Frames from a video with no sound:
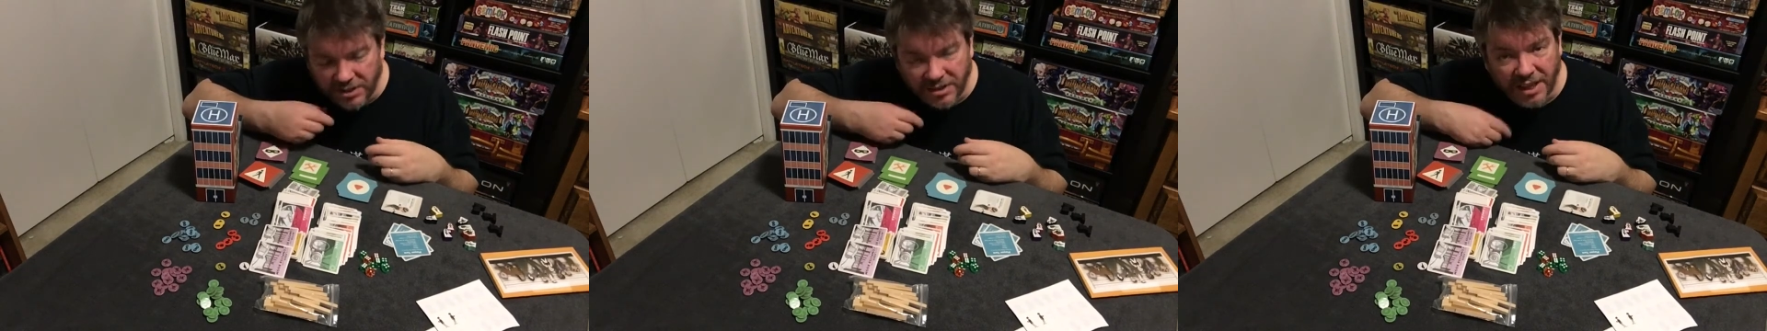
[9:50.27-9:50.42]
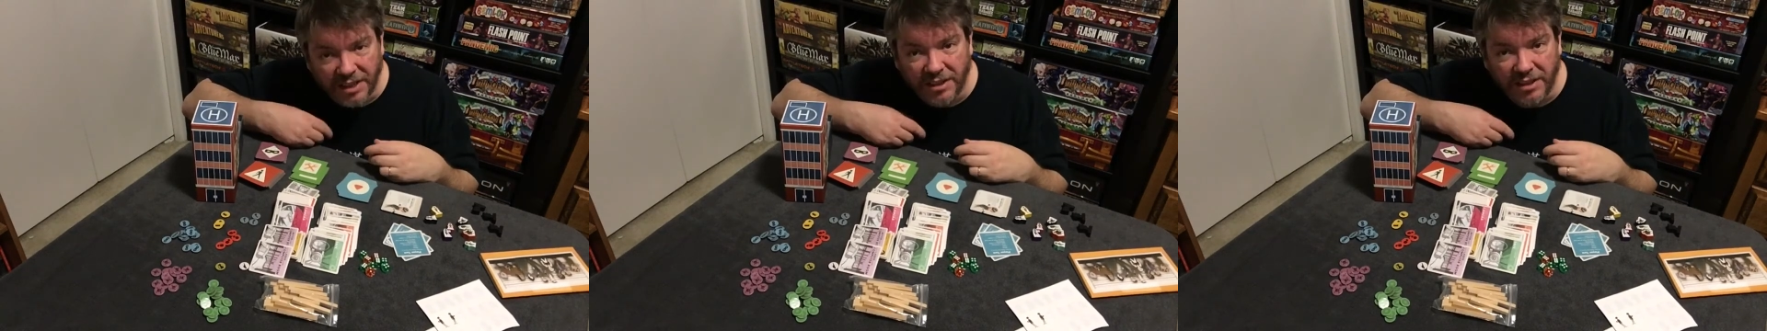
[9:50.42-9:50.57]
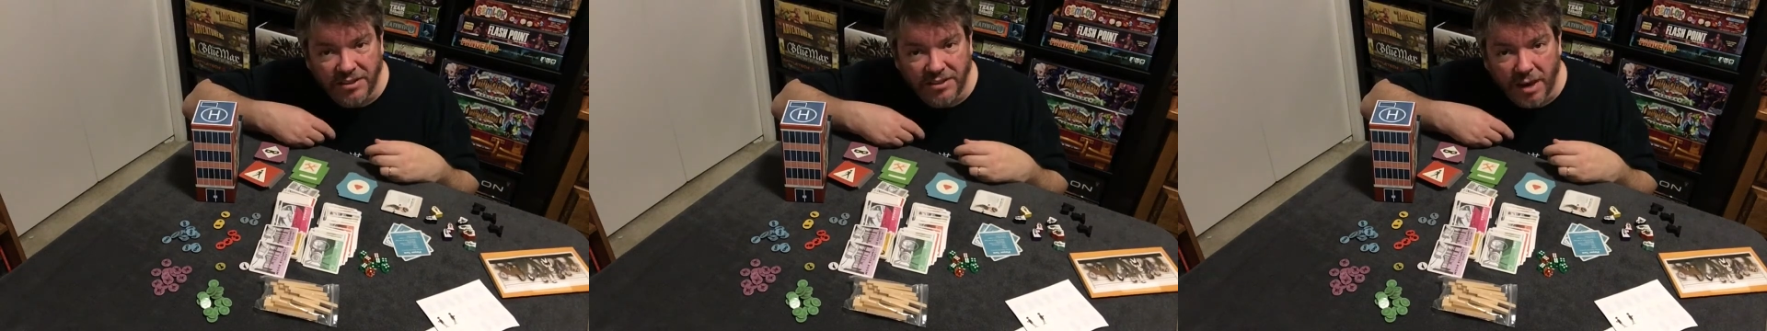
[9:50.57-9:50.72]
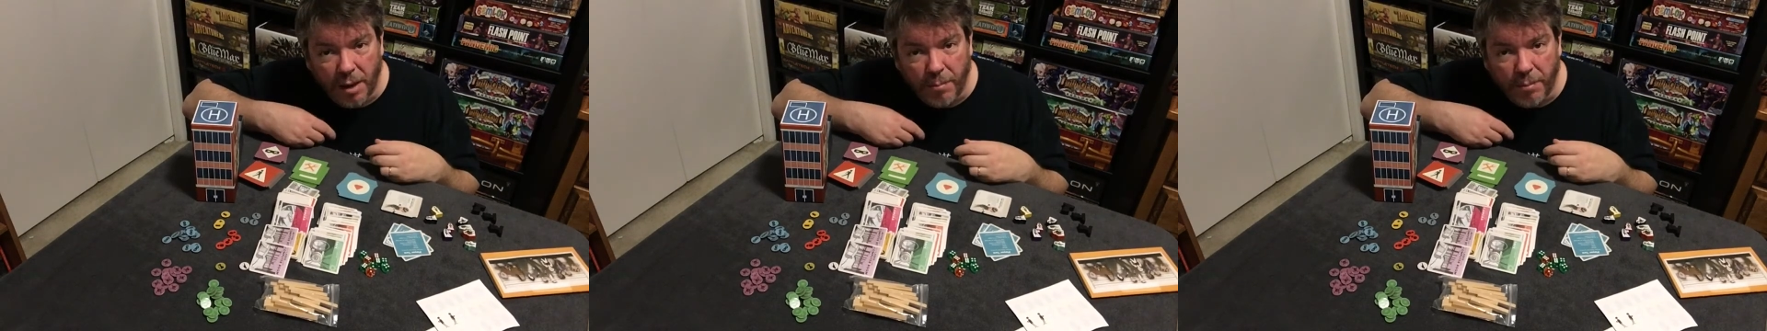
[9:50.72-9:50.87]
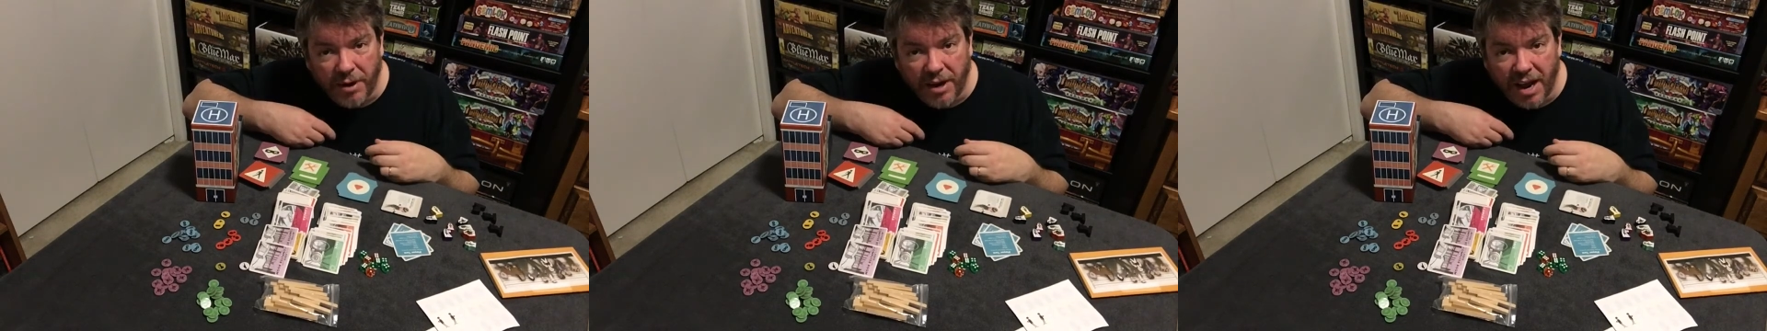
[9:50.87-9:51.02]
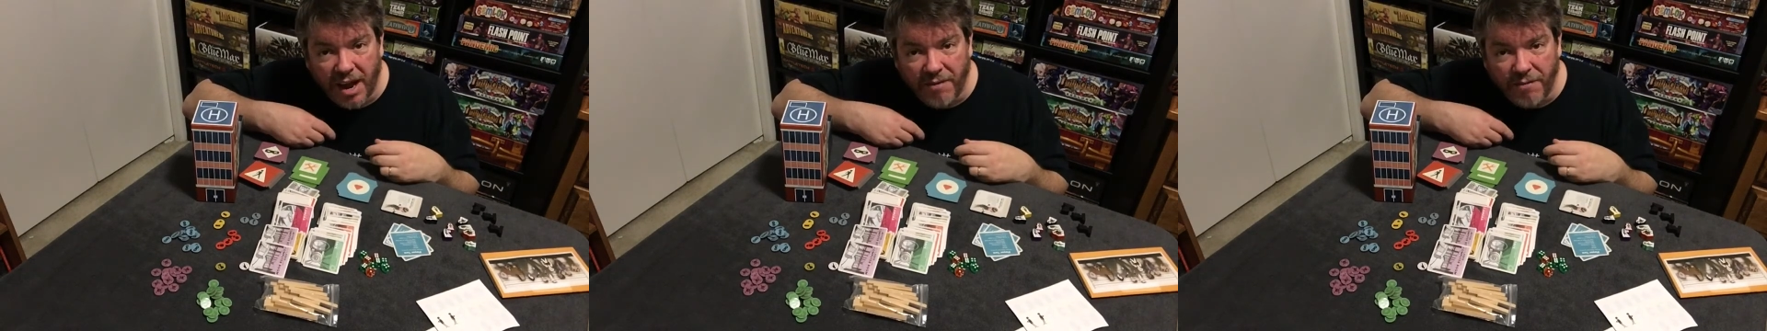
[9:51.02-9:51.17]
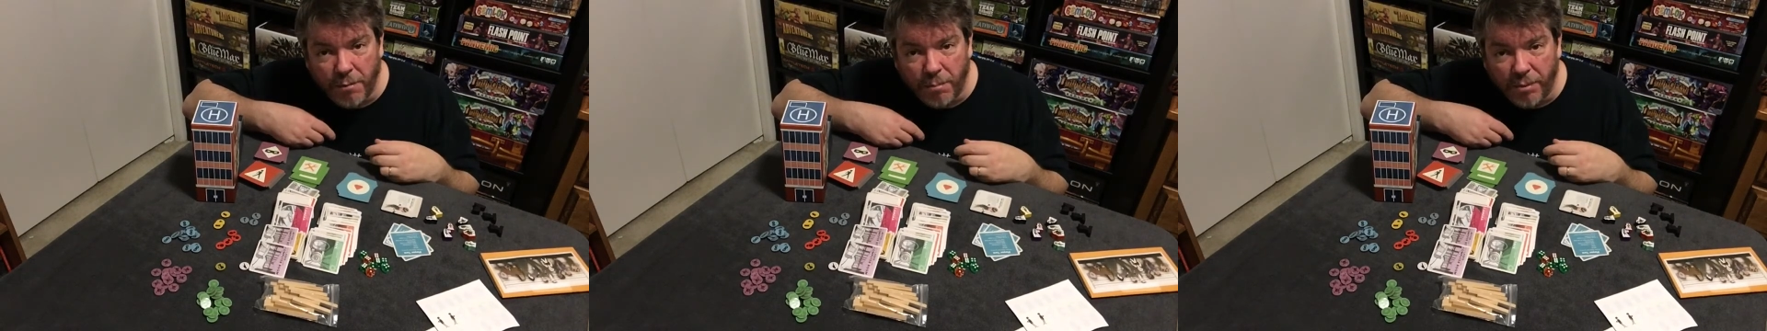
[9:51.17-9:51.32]
set this up and
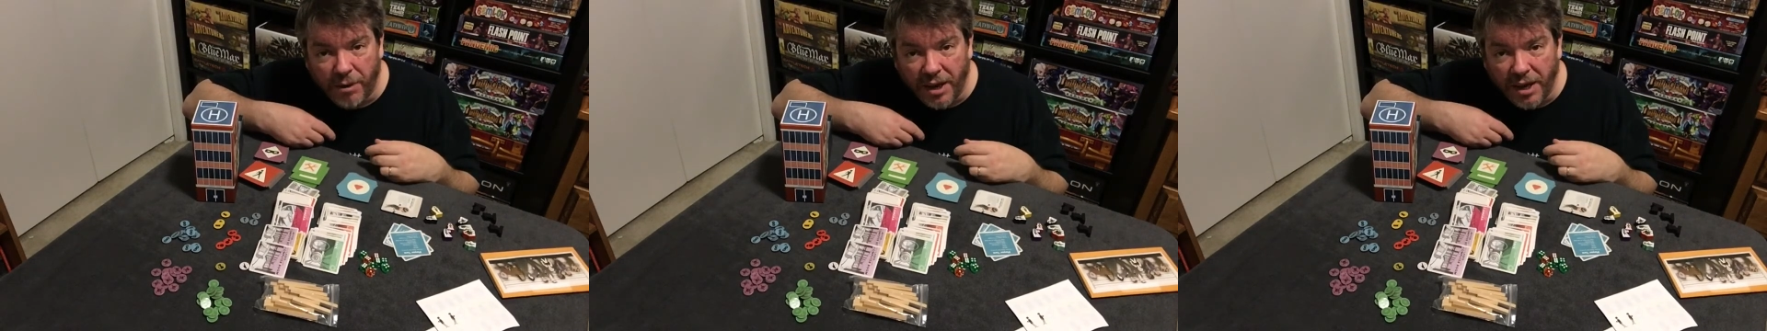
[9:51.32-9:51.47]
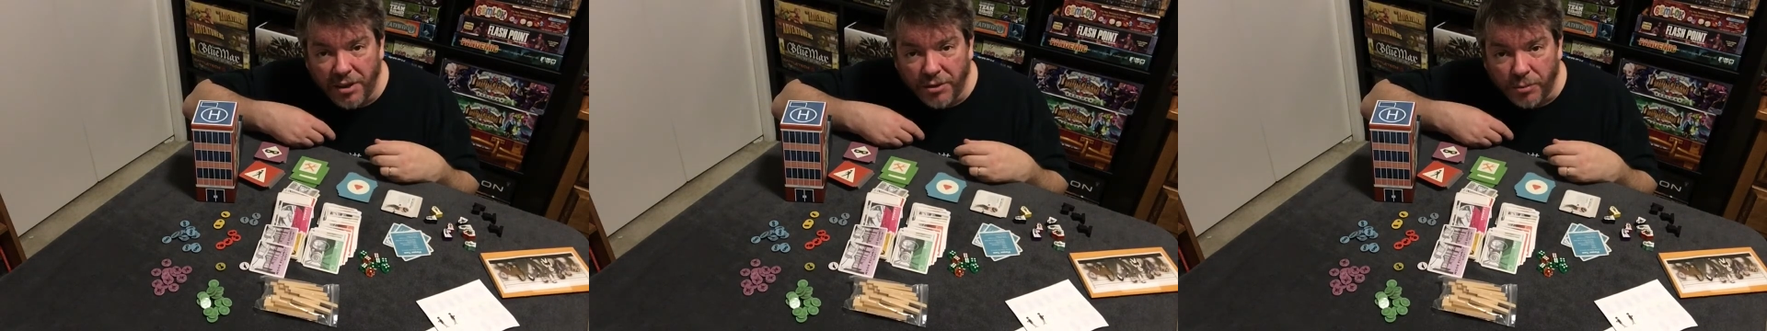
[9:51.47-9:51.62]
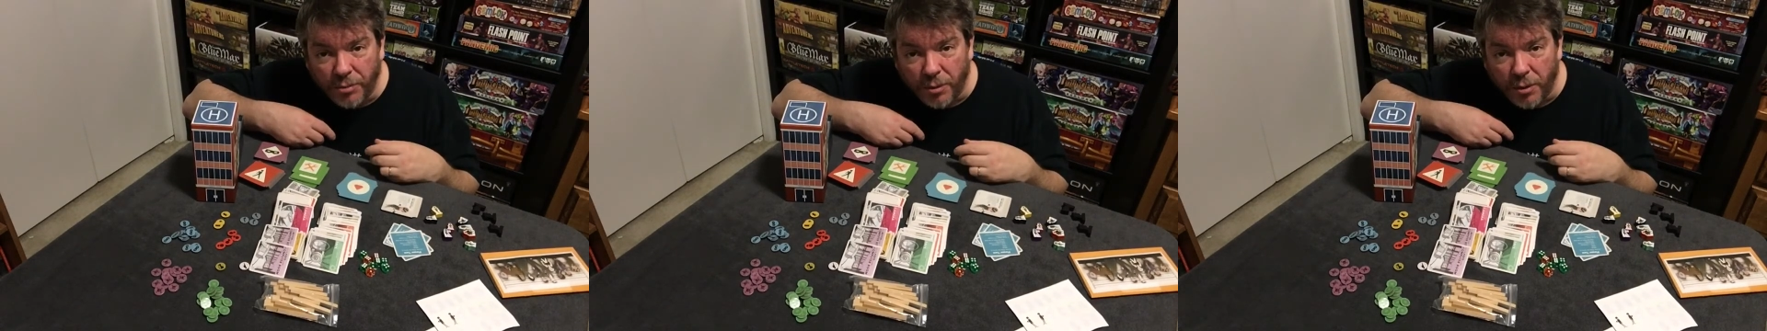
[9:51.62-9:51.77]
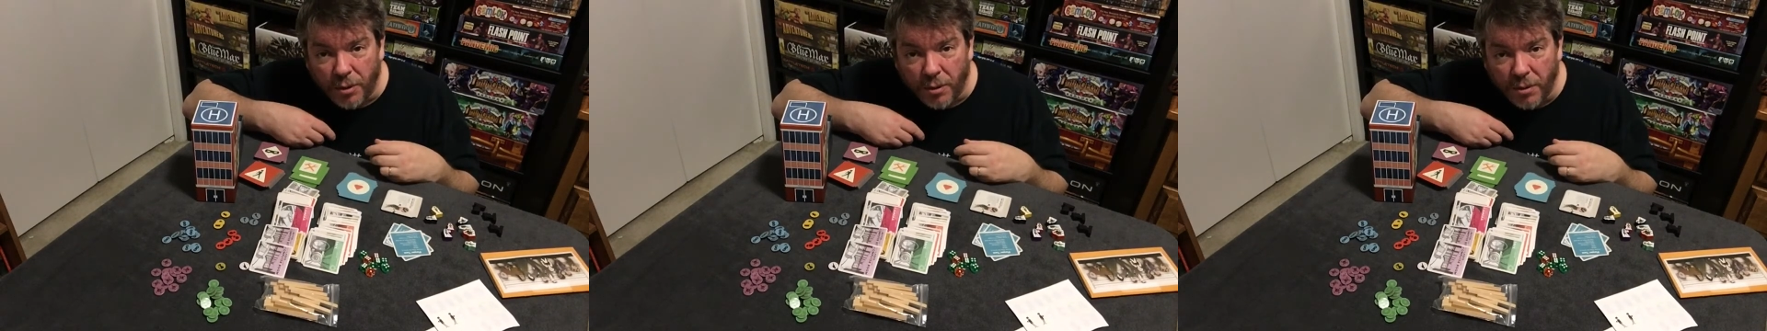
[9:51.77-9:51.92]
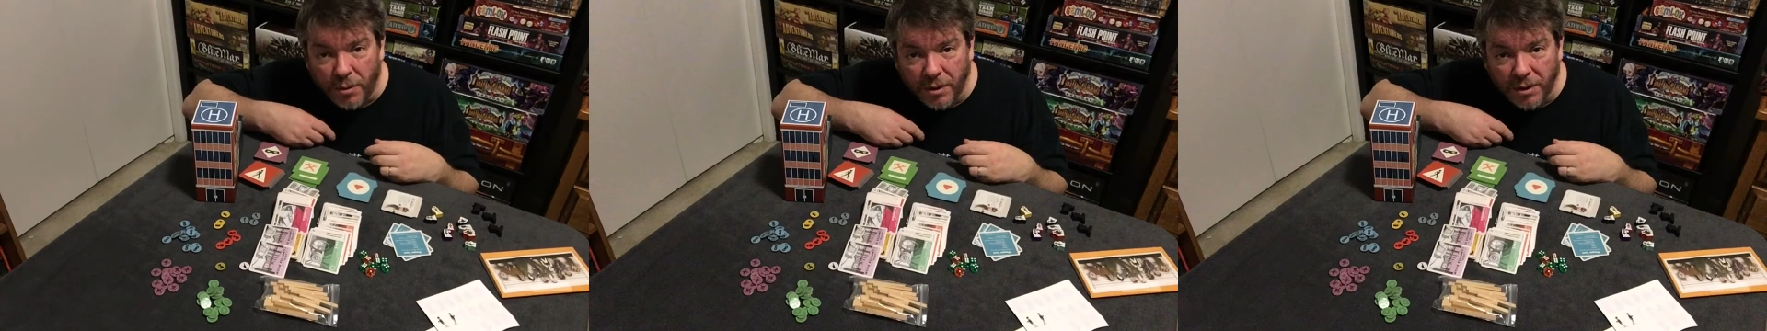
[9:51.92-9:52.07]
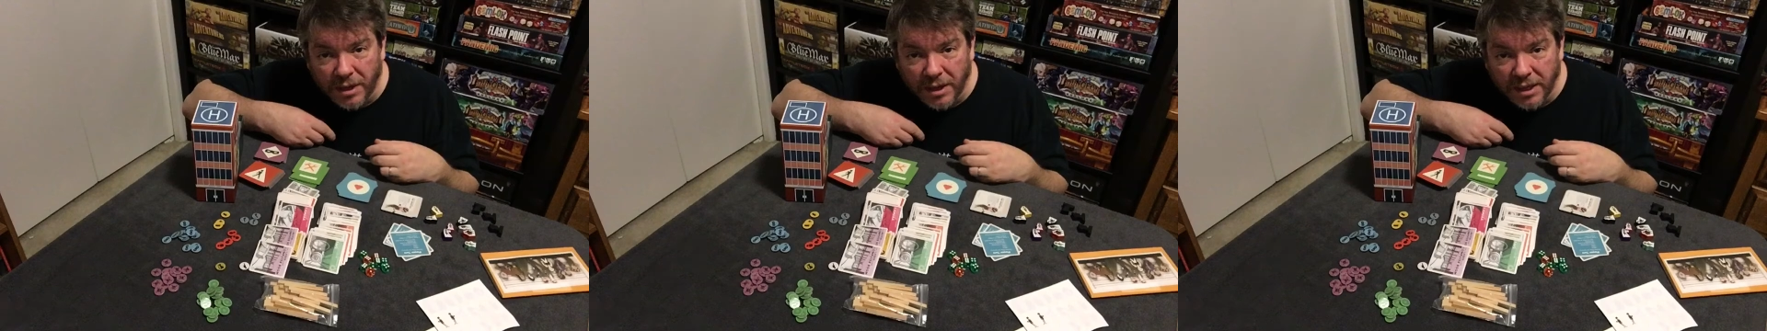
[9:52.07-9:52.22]
have a playthrough